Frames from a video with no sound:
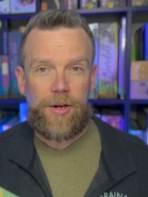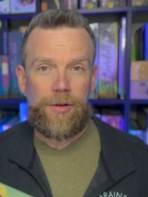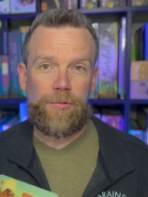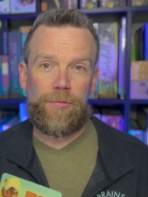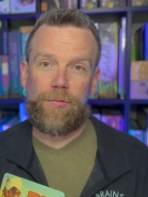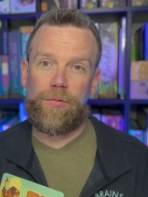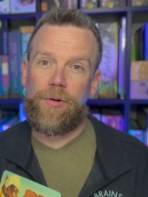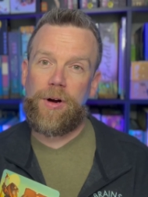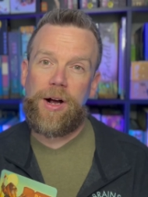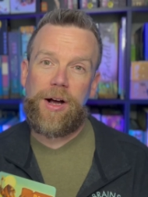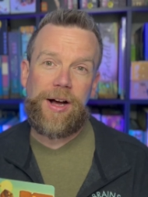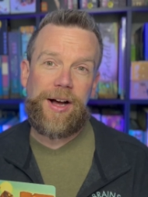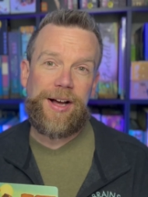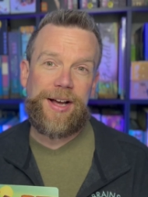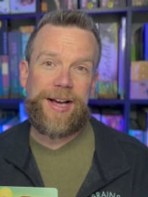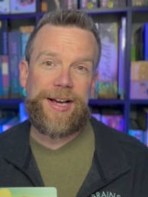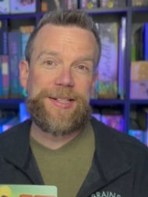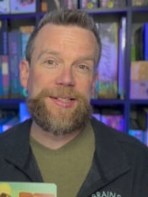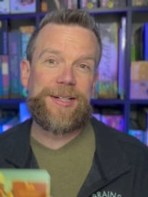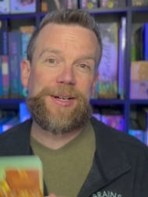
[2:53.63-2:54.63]
Ra
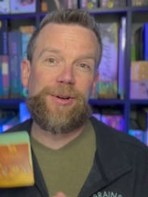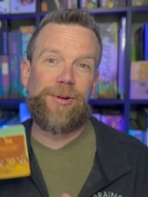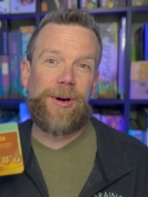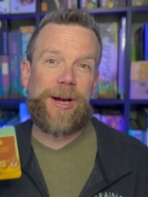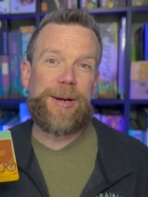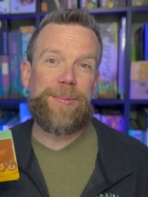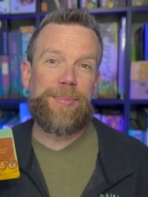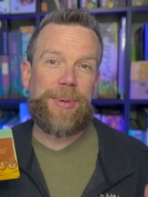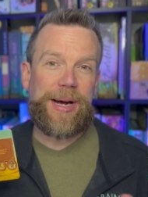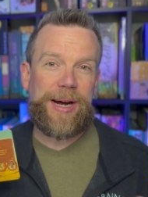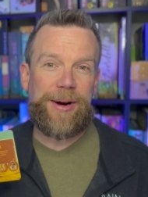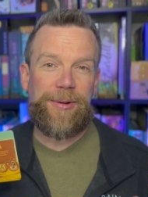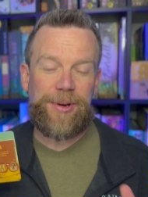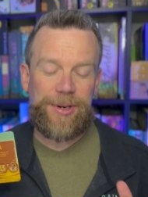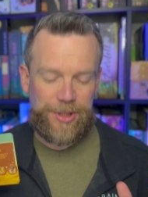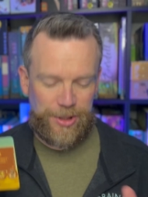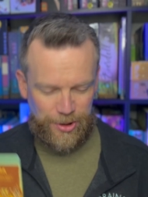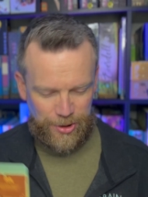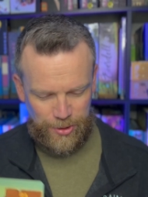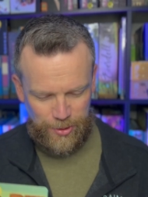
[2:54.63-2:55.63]
has a great power
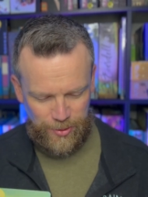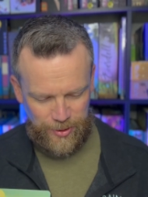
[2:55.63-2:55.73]
too.